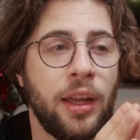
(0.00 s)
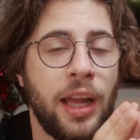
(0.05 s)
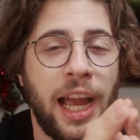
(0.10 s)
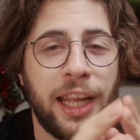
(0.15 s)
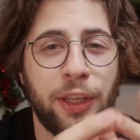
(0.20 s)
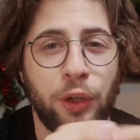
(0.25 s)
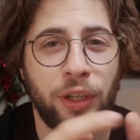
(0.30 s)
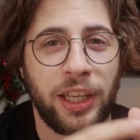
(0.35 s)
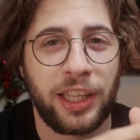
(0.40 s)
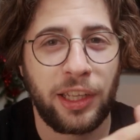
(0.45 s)

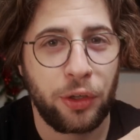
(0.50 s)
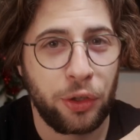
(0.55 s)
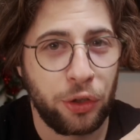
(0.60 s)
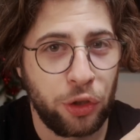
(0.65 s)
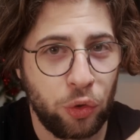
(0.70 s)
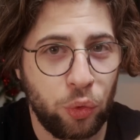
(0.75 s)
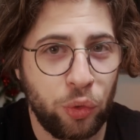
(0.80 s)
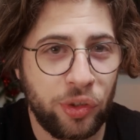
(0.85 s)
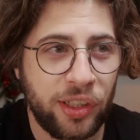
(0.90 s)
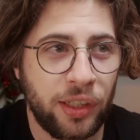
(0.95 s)
Either they are
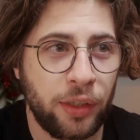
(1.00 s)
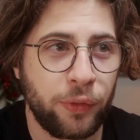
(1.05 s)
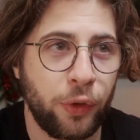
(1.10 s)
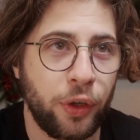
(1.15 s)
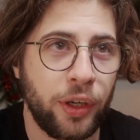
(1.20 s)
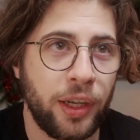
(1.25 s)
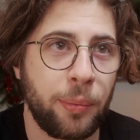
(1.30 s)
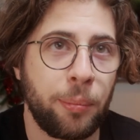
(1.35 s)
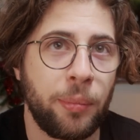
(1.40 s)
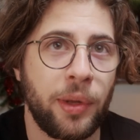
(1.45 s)
using
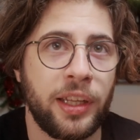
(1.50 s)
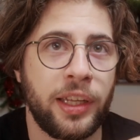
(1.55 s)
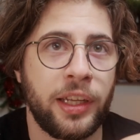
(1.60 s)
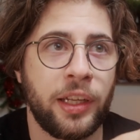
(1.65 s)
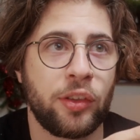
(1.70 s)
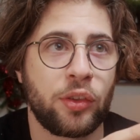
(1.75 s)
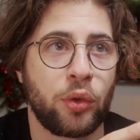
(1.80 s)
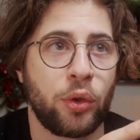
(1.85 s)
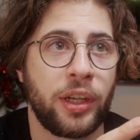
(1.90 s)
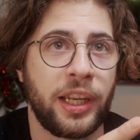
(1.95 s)
word
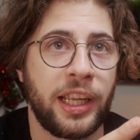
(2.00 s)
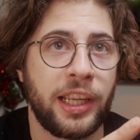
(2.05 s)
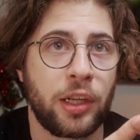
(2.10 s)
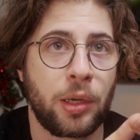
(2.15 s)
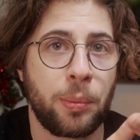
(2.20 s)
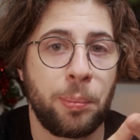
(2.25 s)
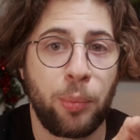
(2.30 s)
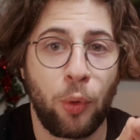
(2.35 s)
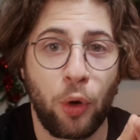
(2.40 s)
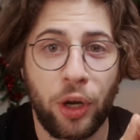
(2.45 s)
embeddings or they
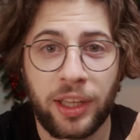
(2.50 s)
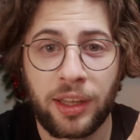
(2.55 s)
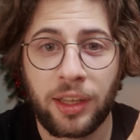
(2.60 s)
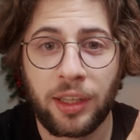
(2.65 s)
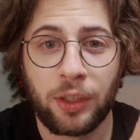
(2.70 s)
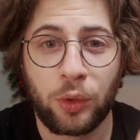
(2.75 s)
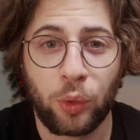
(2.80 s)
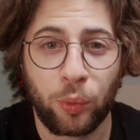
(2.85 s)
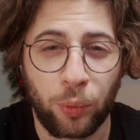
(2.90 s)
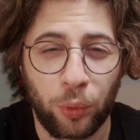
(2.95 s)
are
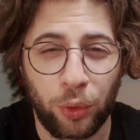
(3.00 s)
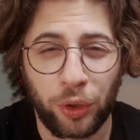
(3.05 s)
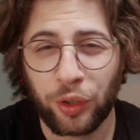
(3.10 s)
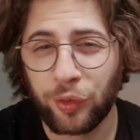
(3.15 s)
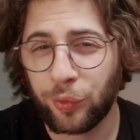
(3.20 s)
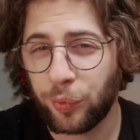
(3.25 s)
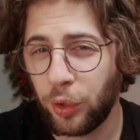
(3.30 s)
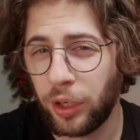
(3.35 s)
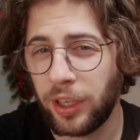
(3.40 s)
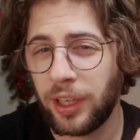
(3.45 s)
pointing
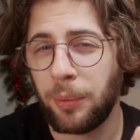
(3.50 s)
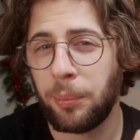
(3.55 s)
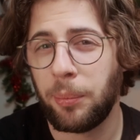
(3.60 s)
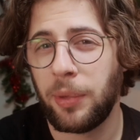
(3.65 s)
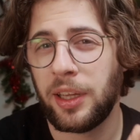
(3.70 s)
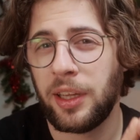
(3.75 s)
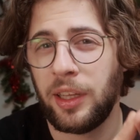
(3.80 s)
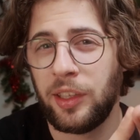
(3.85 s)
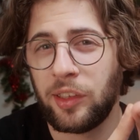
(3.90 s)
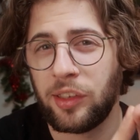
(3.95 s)
towards word
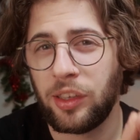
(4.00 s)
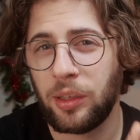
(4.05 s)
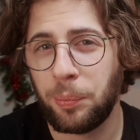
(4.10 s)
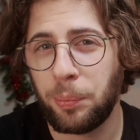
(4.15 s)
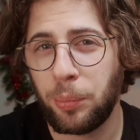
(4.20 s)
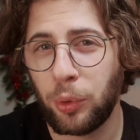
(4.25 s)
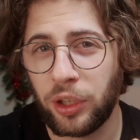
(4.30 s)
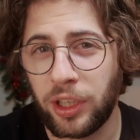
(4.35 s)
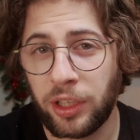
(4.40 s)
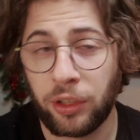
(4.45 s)
embeddings as a
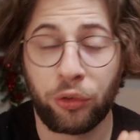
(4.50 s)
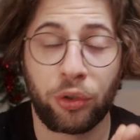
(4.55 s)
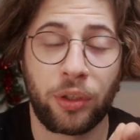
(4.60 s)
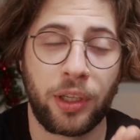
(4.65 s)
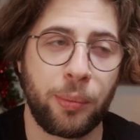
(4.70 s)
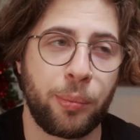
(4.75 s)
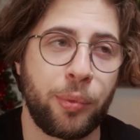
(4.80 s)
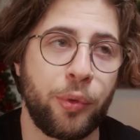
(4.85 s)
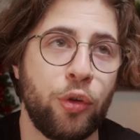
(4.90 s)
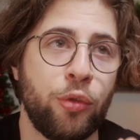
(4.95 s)
potential
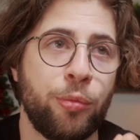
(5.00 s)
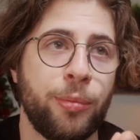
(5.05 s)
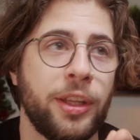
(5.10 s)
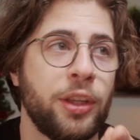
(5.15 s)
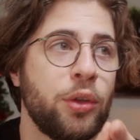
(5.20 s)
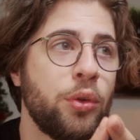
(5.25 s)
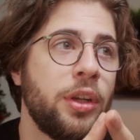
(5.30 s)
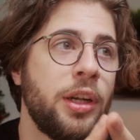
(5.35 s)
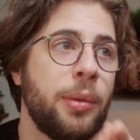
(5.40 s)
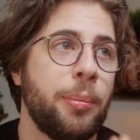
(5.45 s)

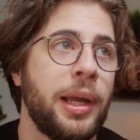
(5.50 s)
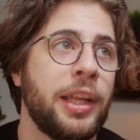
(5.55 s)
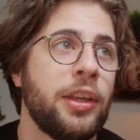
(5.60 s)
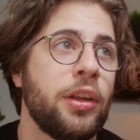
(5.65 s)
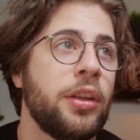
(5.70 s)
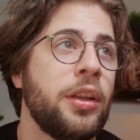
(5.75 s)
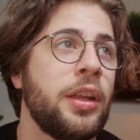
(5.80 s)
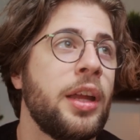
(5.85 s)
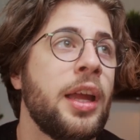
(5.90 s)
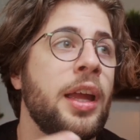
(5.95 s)
improvement to their
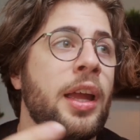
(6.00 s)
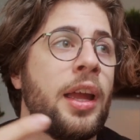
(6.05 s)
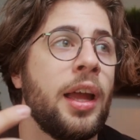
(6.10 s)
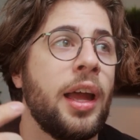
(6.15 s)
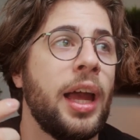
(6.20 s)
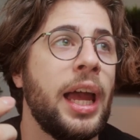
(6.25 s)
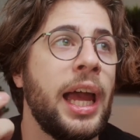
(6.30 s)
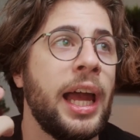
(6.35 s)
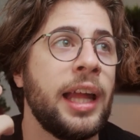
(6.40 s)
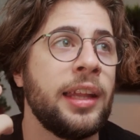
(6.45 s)
method,
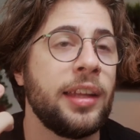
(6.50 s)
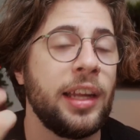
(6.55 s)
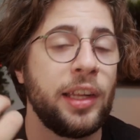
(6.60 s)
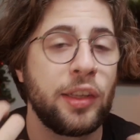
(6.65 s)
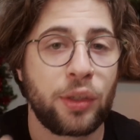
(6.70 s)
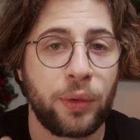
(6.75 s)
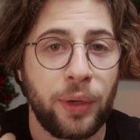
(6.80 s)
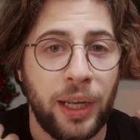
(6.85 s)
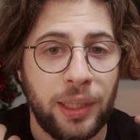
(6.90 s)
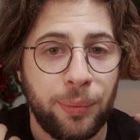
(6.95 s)
and
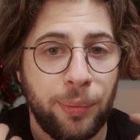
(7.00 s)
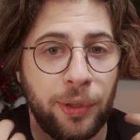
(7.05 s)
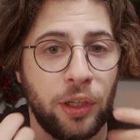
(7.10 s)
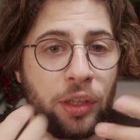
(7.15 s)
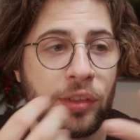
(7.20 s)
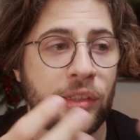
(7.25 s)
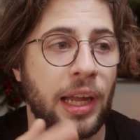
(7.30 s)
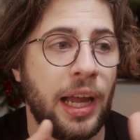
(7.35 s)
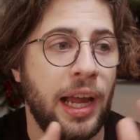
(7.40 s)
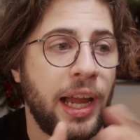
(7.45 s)
it's great
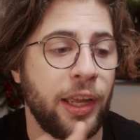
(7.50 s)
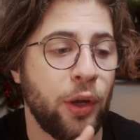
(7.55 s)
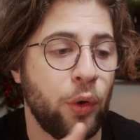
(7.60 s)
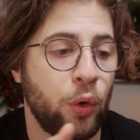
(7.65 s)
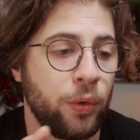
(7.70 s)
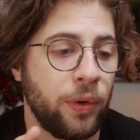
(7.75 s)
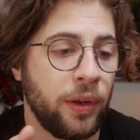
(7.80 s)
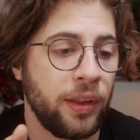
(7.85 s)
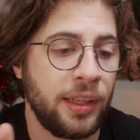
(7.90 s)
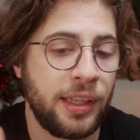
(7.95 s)
because I
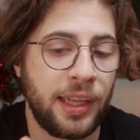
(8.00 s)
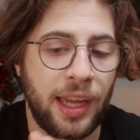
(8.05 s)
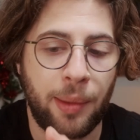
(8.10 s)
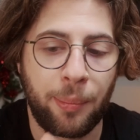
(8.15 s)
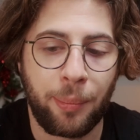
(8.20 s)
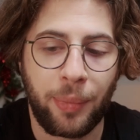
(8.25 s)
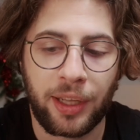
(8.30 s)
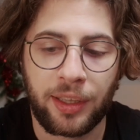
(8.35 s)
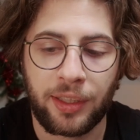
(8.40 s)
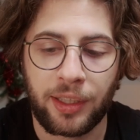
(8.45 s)
already
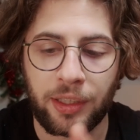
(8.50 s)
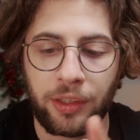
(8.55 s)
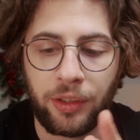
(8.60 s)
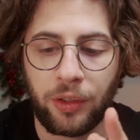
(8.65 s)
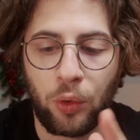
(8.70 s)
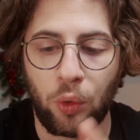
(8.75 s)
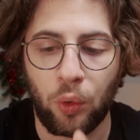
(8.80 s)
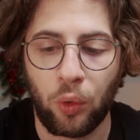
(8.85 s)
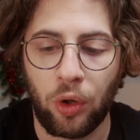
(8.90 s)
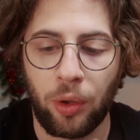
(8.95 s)
embedded
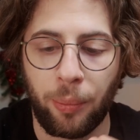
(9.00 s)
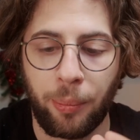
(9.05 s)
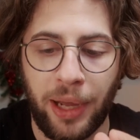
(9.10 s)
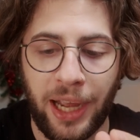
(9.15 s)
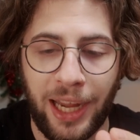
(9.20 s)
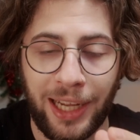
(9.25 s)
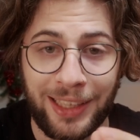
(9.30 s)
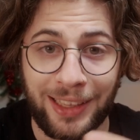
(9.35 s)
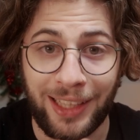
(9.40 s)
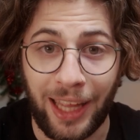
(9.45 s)
all
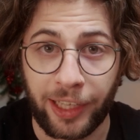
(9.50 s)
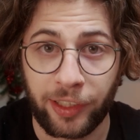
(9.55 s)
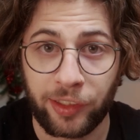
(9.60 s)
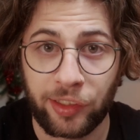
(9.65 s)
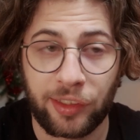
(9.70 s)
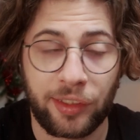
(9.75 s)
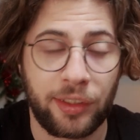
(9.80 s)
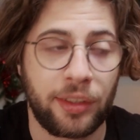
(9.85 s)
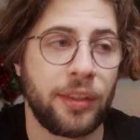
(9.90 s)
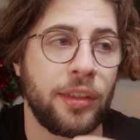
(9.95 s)
my
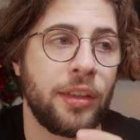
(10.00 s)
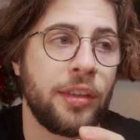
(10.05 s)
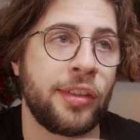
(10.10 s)
text.